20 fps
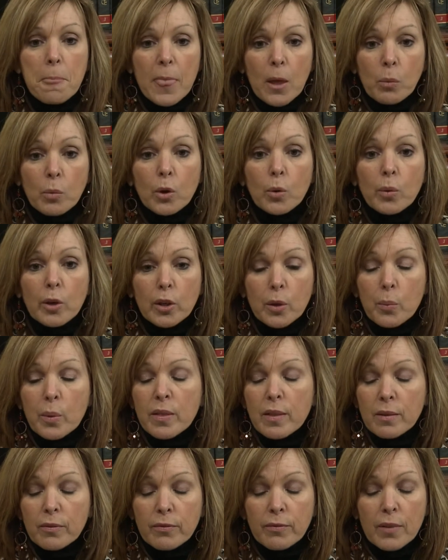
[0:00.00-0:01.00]
we're working with
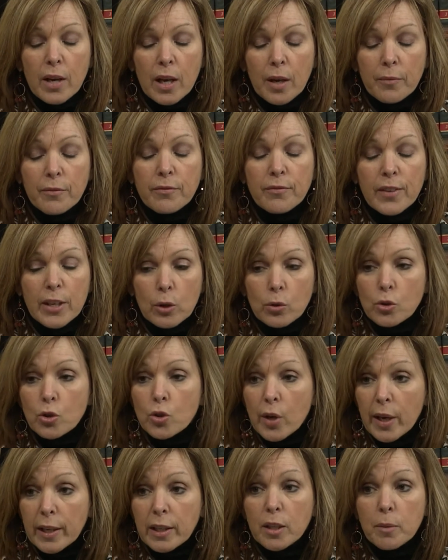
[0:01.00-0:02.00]
the um, Federal
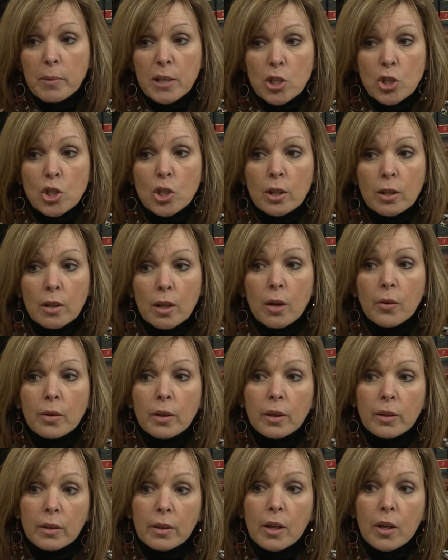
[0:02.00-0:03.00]
Trade Commission on
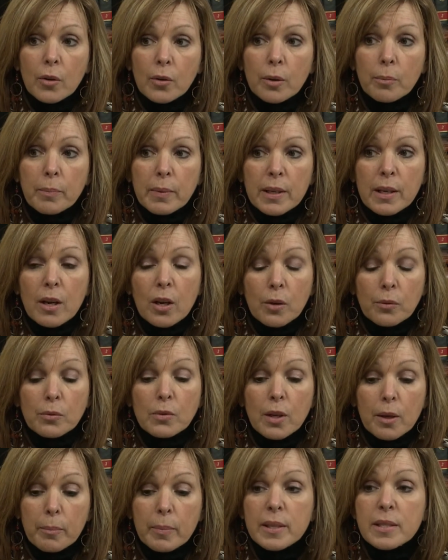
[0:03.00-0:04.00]
a on a bit on
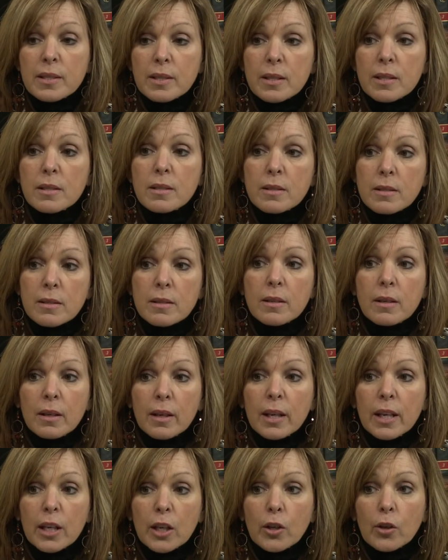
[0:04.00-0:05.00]
a business
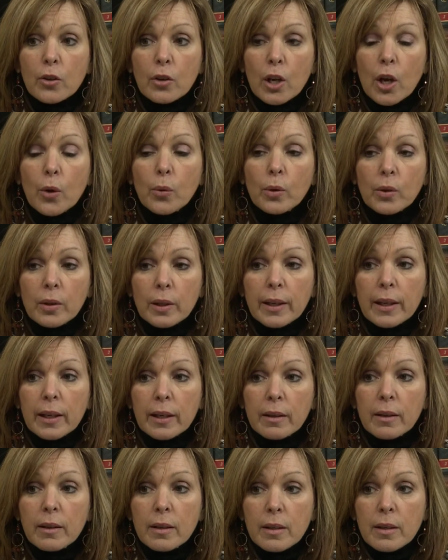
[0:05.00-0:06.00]
here locally.
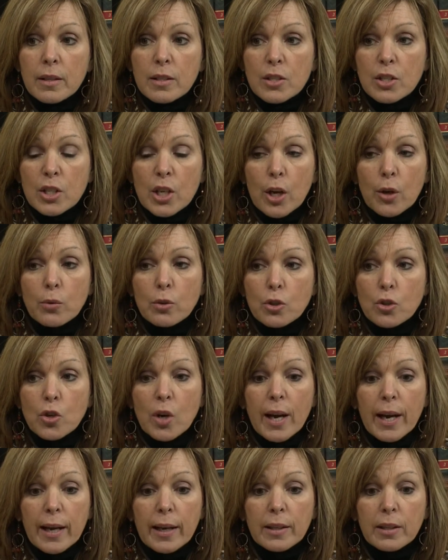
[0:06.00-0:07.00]
Mm-hmm. So to
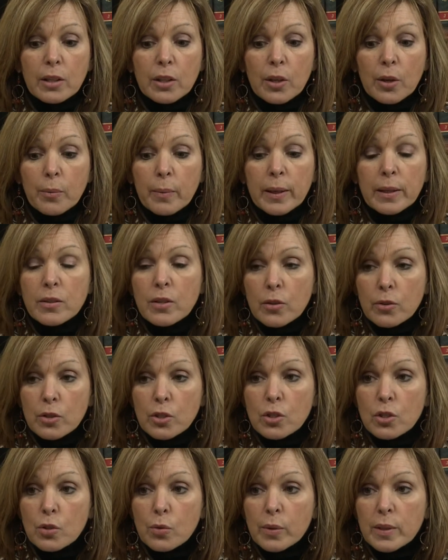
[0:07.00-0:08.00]
try, you know, I mean, they're
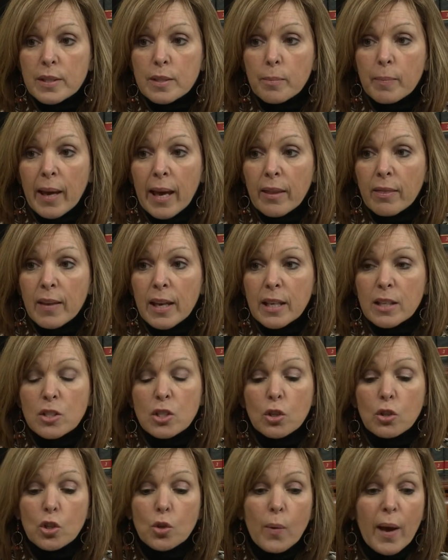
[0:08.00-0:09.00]
just doing some bad things. So
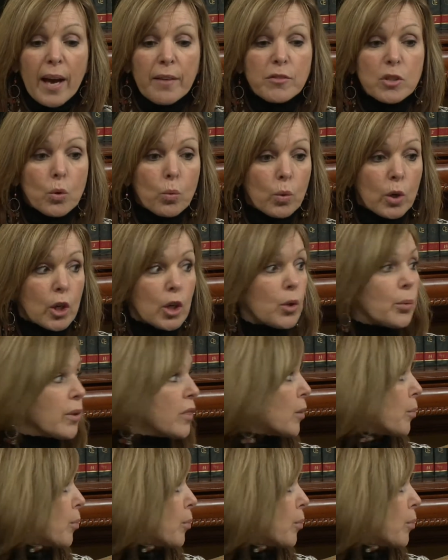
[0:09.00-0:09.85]
you have to work with the